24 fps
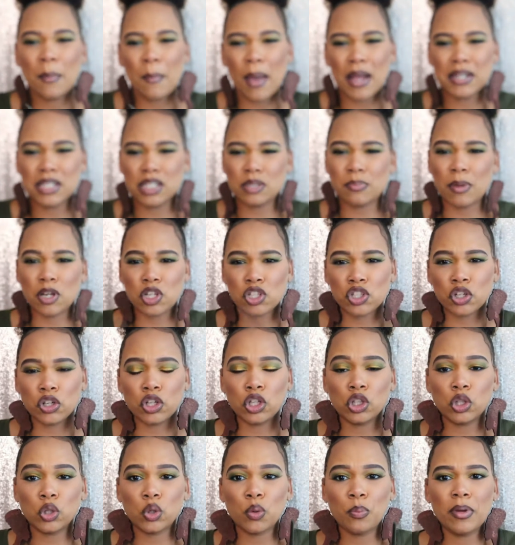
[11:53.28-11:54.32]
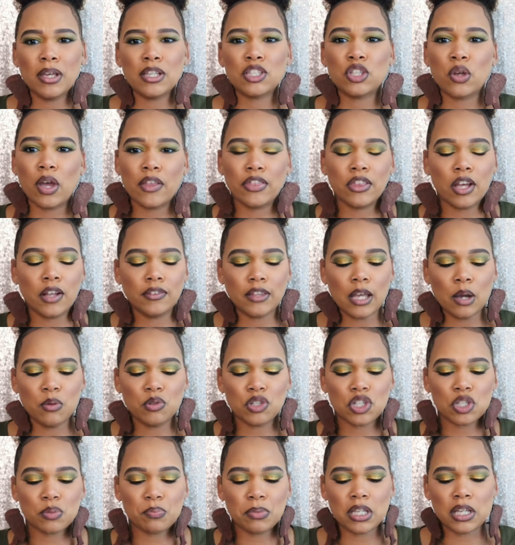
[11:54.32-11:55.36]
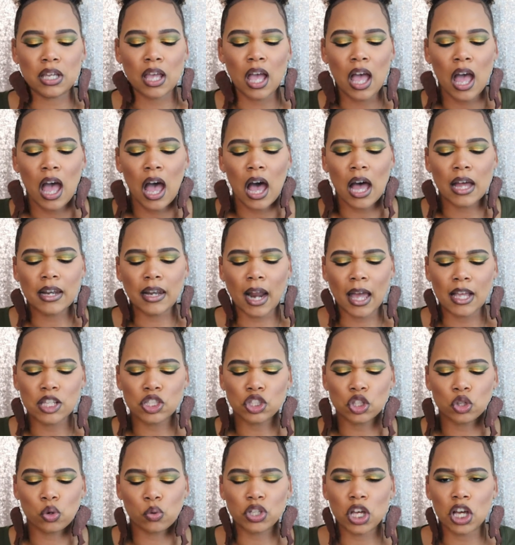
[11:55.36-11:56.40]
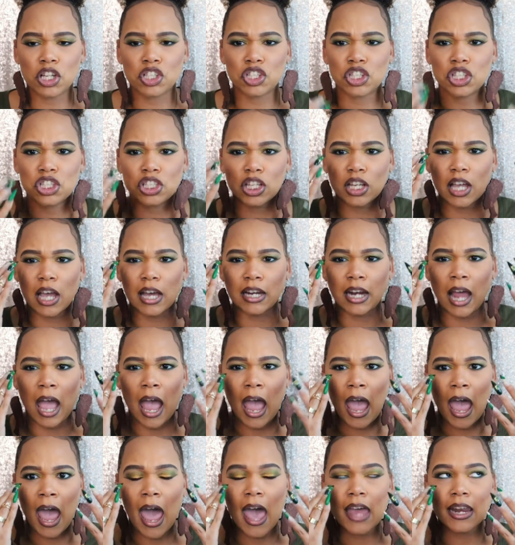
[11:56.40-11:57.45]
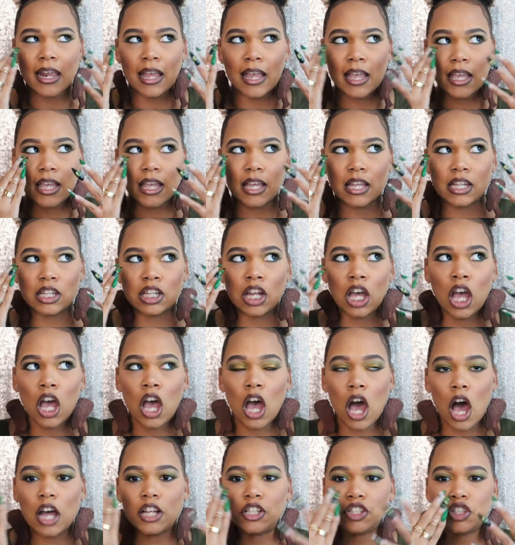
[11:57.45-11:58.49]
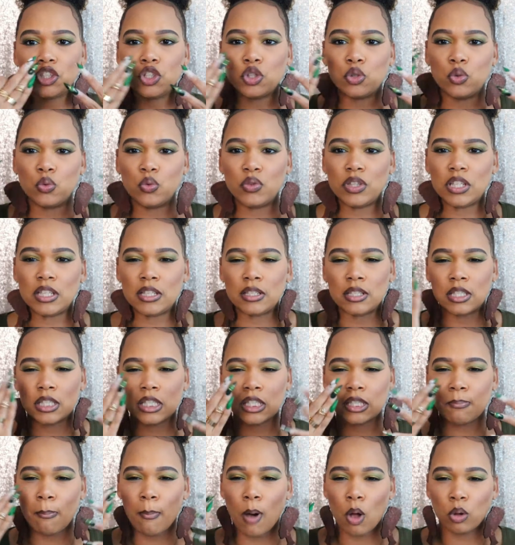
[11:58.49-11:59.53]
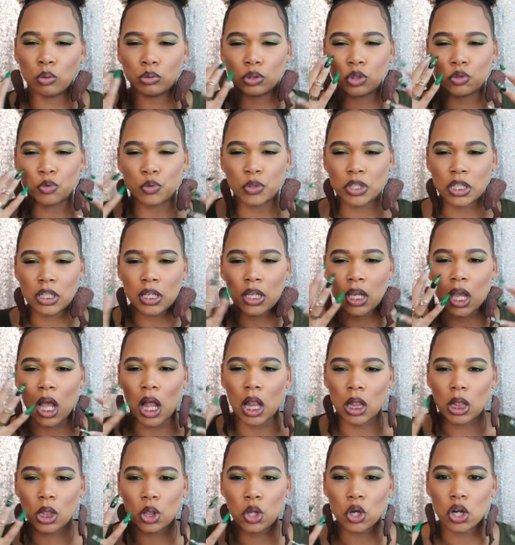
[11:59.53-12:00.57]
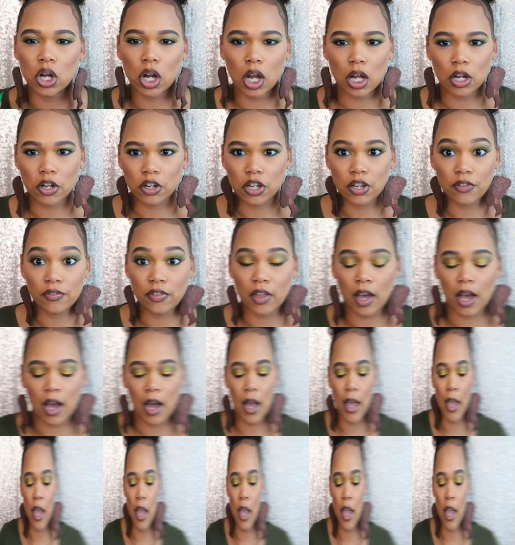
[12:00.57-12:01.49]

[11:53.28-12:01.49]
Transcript: of matches my shirt a little bit, so I thought that would just be a nice little touch just to kind of add in into the smoldery look underneath the eye.